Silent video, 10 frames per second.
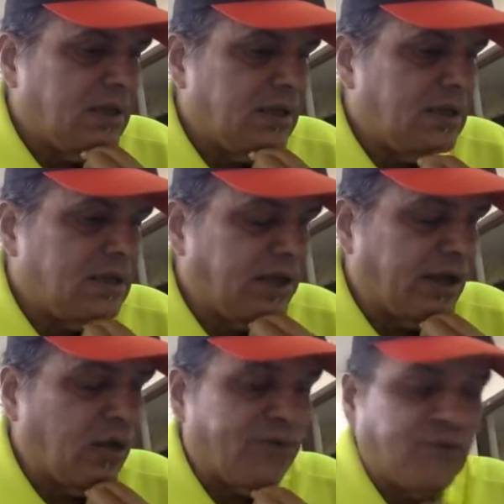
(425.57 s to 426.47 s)
The
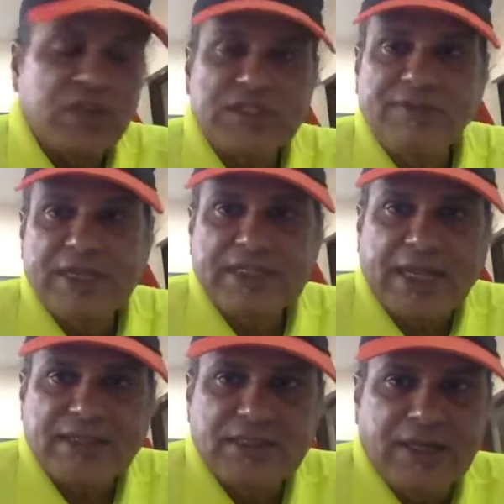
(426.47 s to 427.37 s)
record for this event stands
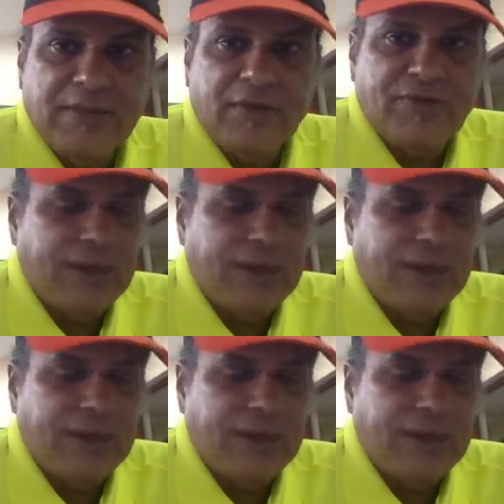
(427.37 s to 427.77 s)
in the name of M.